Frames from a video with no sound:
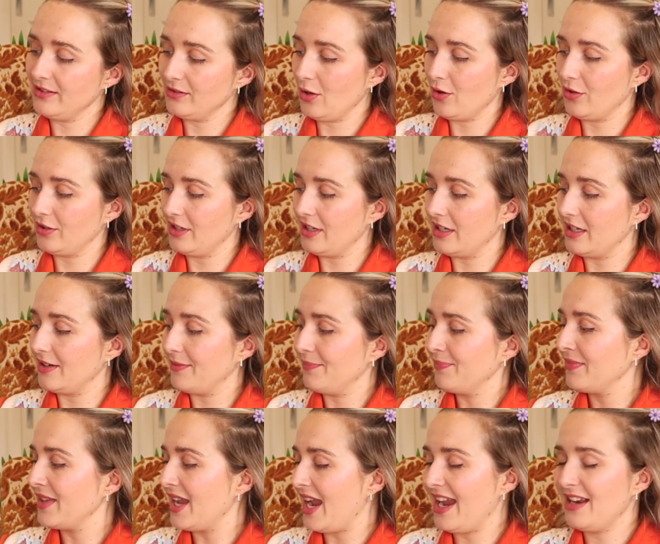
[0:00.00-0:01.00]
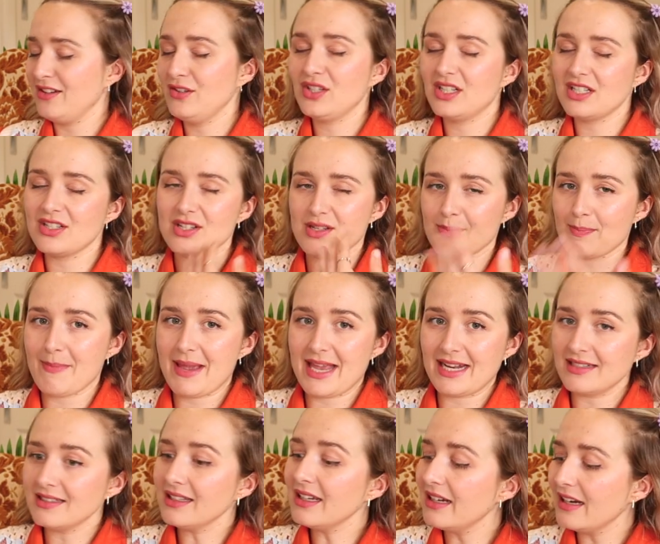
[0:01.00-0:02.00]
longer. And you can just
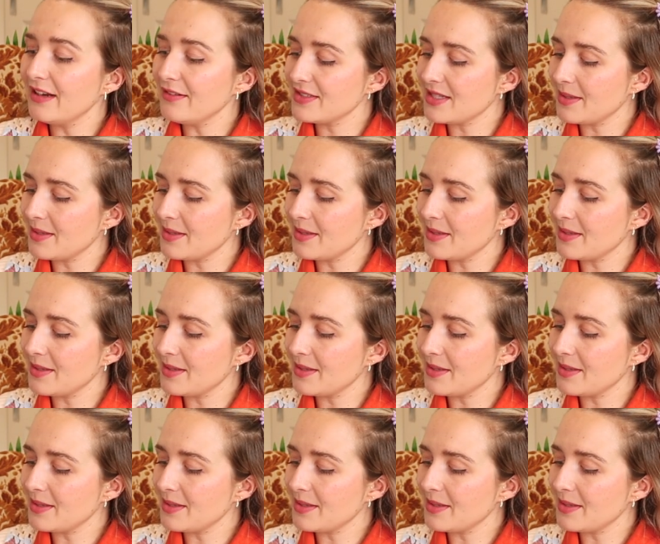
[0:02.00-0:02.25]
mend it if